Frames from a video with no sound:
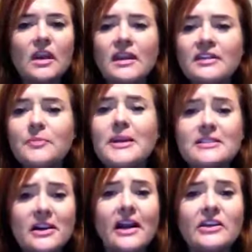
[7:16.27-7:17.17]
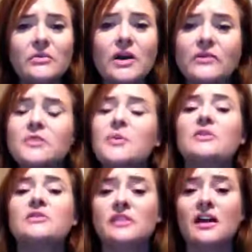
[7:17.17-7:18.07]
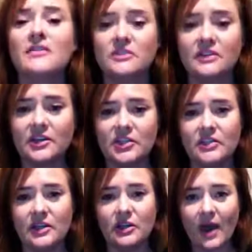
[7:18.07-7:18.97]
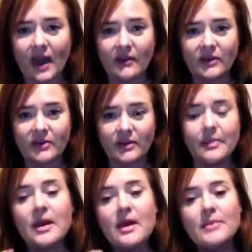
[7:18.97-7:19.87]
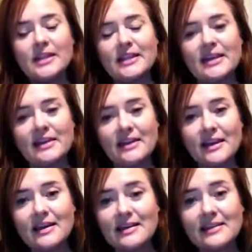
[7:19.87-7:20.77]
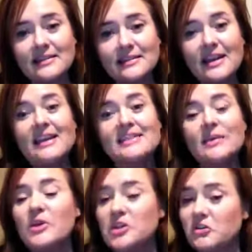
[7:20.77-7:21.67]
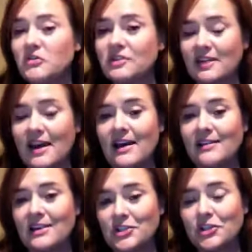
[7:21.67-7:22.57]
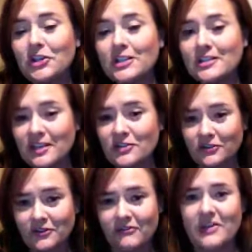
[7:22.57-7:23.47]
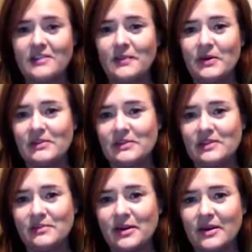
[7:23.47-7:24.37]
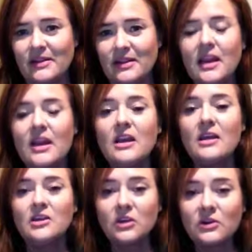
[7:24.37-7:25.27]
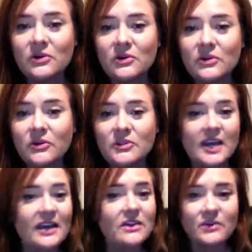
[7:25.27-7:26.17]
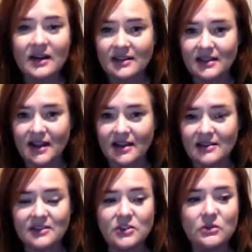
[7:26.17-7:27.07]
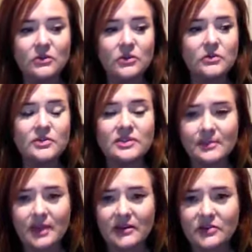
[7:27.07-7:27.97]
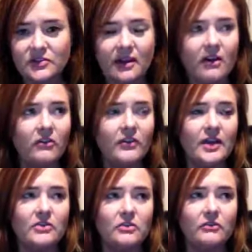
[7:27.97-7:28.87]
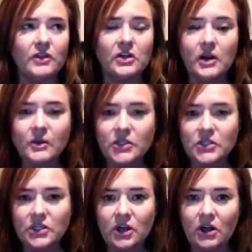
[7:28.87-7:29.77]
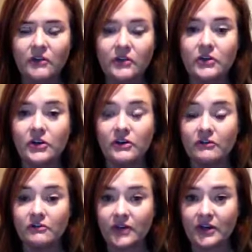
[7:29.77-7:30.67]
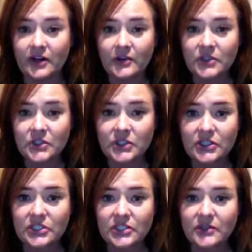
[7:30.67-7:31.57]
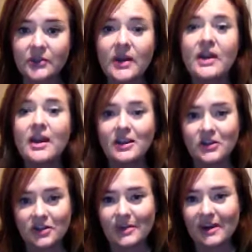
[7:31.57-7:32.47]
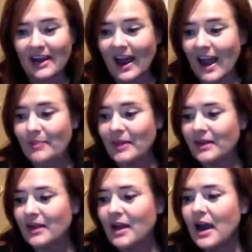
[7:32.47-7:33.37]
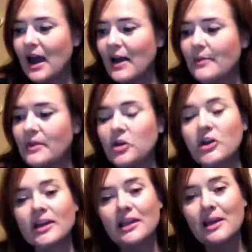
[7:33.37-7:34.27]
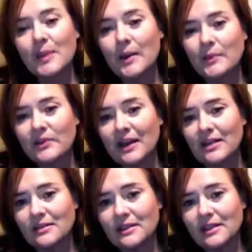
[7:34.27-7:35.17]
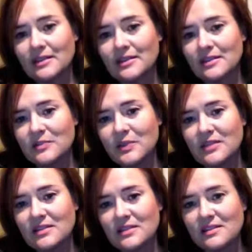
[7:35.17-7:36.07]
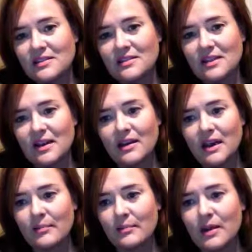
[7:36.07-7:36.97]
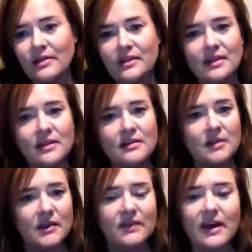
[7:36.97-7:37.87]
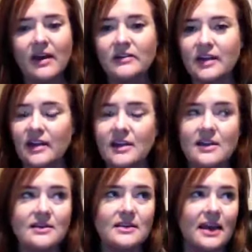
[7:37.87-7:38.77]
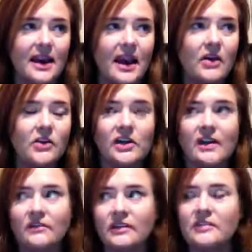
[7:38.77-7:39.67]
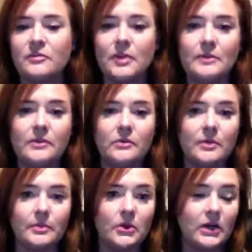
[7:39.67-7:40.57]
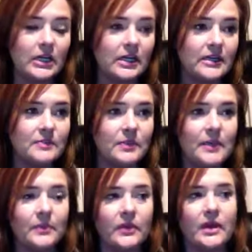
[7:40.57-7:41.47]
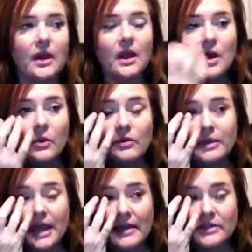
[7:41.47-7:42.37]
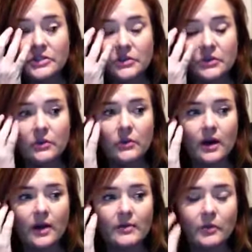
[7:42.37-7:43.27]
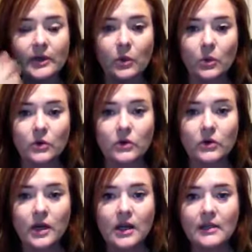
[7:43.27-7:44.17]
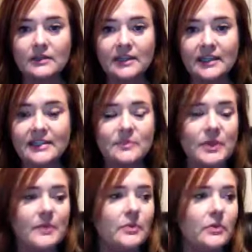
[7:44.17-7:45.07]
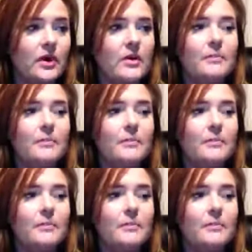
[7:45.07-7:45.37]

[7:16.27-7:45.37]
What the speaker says: It depends on how you know this person, the conversation that you have with them. But the thing is that when you decide that you're going to schedule 15 spas this month, you will say the right things. You'll sit by yourself and you'll figure out what you're going to offer. You're going to figure out what you're going to do, and you're going to make it happen. You're going to keep up with that list. This business is a month in, month out, day in, day out. You're going to have lists of people that want products, people that want to be added to your reorder list. People